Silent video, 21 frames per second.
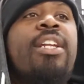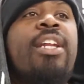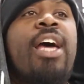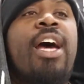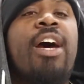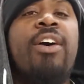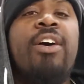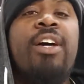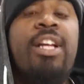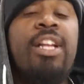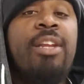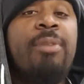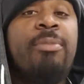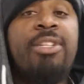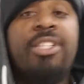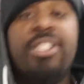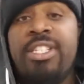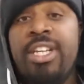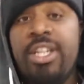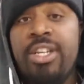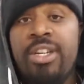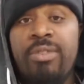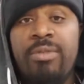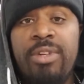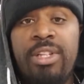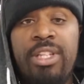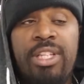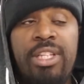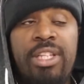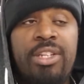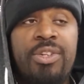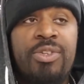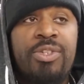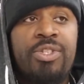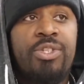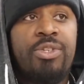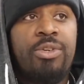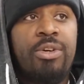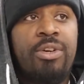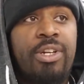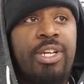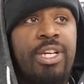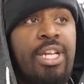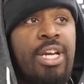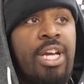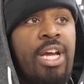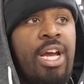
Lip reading: Now, let me just tell you a really little story.